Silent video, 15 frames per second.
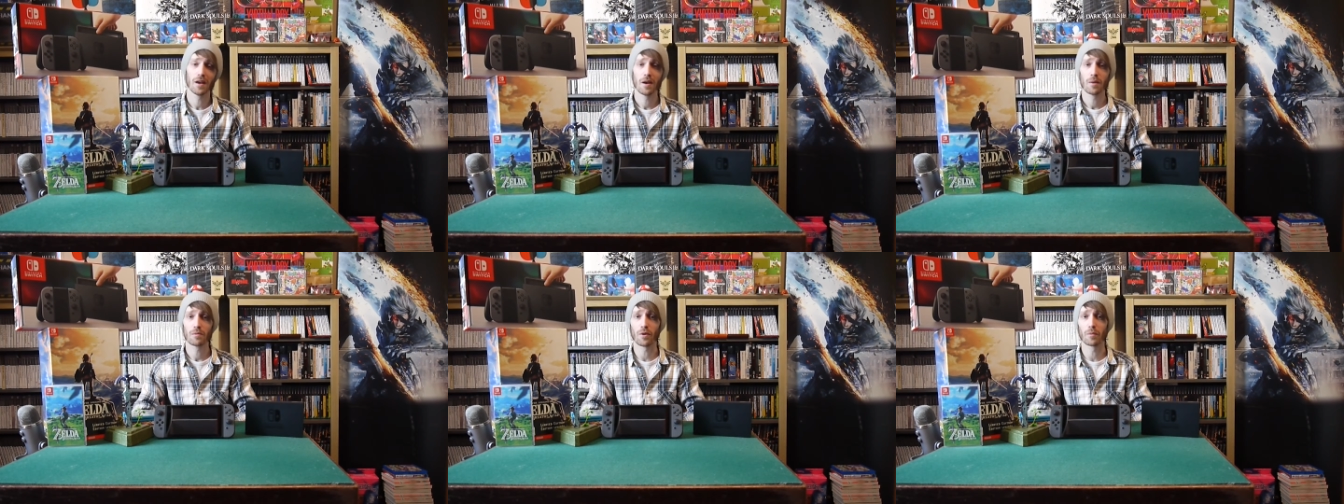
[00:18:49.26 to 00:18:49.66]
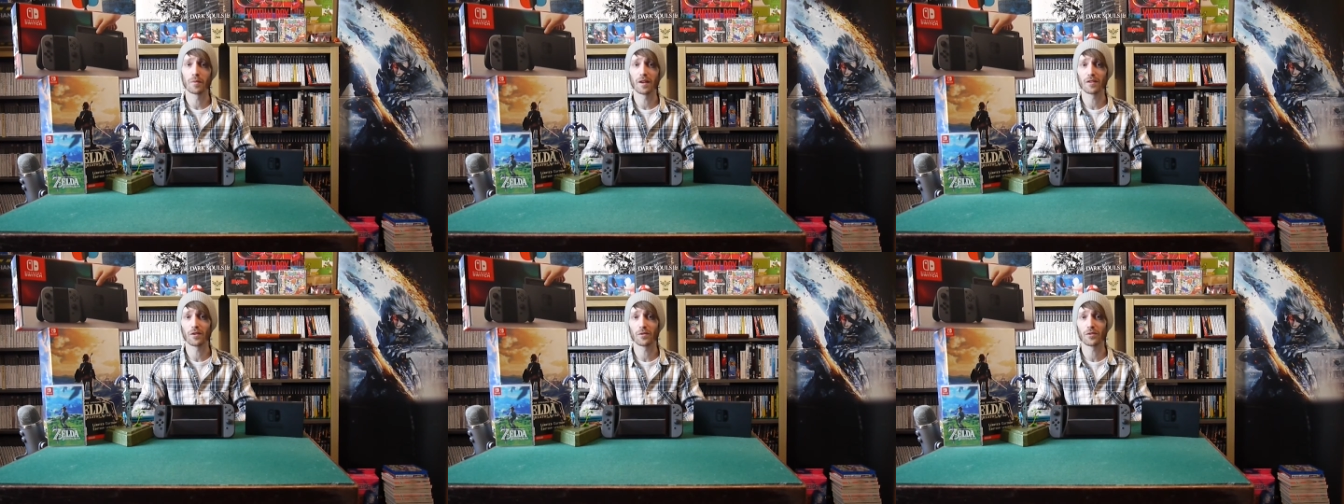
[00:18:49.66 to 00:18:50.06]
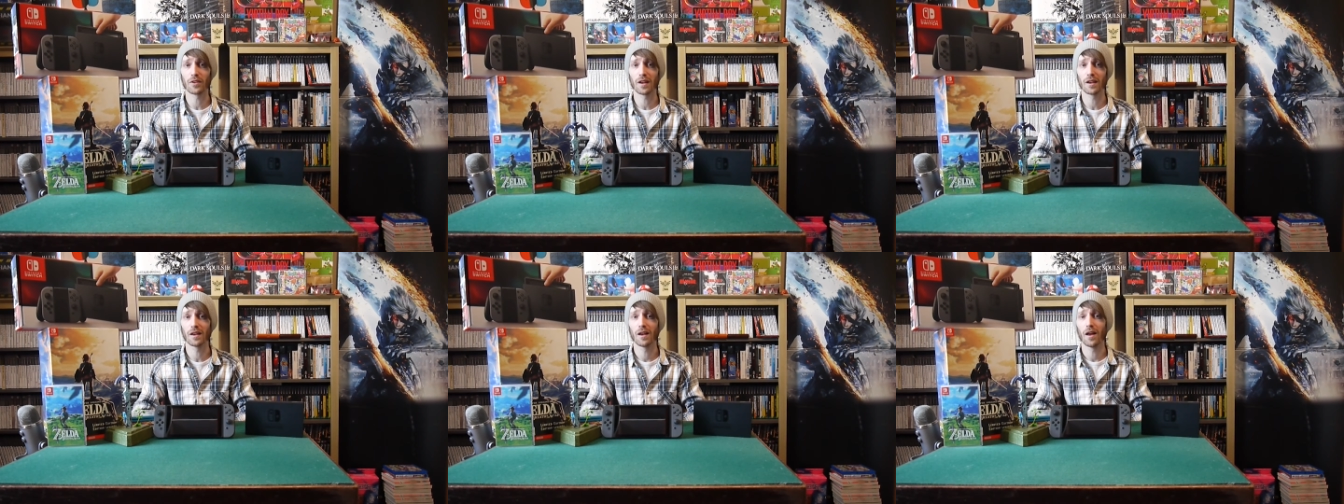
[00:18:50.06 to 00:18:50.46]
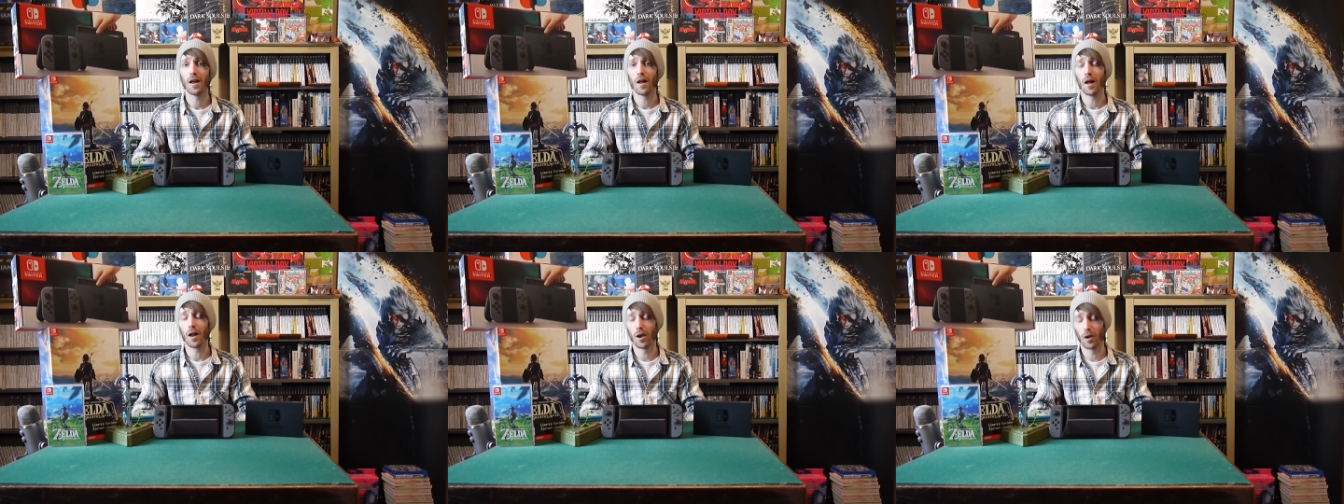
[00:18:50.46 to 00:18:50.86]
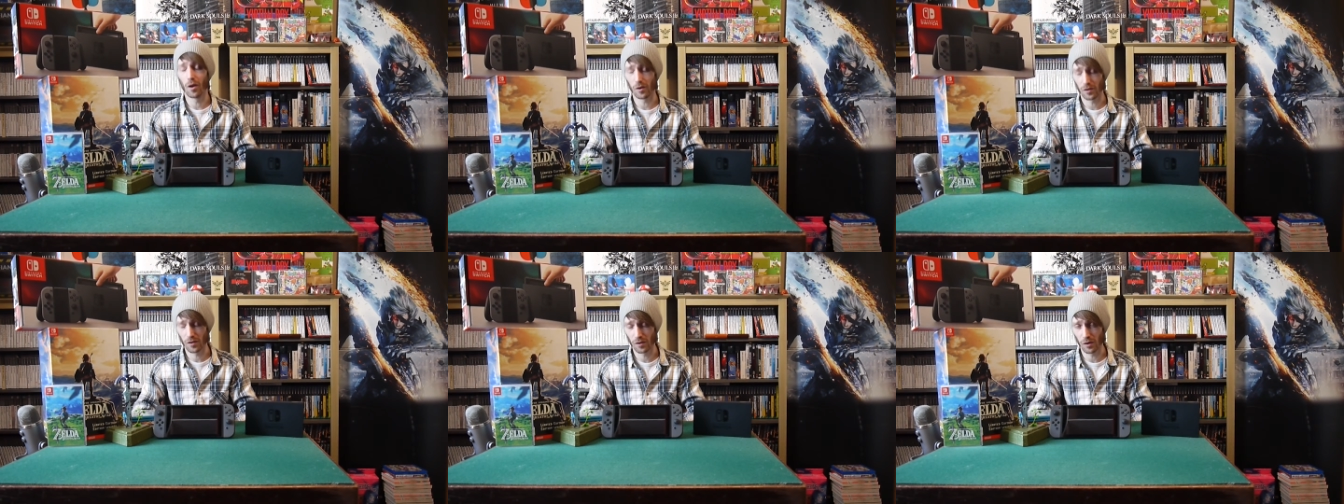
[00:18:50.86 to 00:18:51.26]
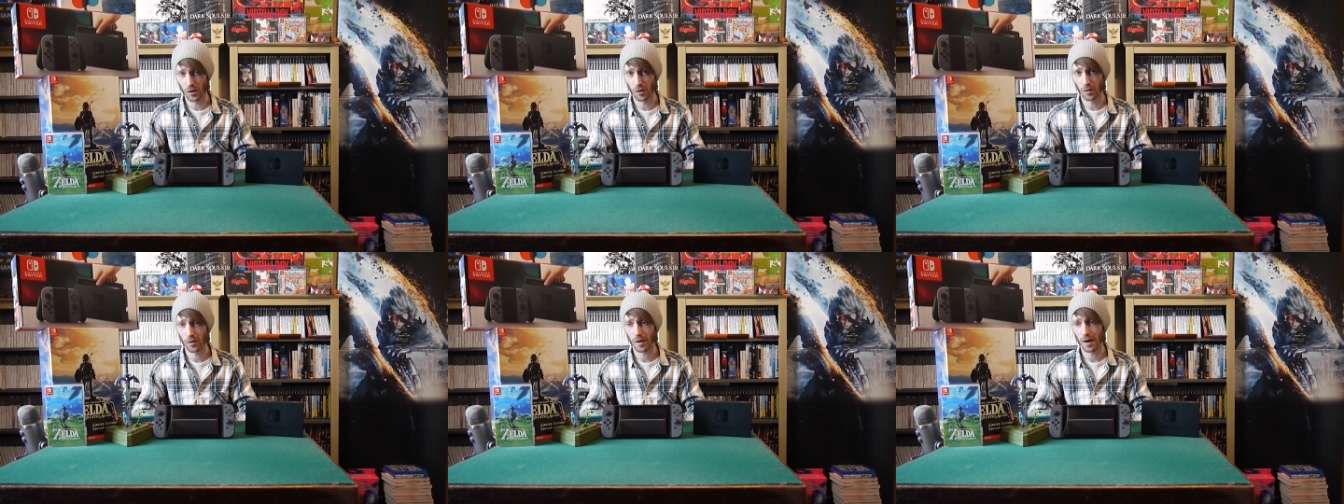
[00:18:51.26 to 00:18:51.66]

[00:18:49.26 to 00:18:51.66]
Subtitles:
Problem is obviously a lot to do.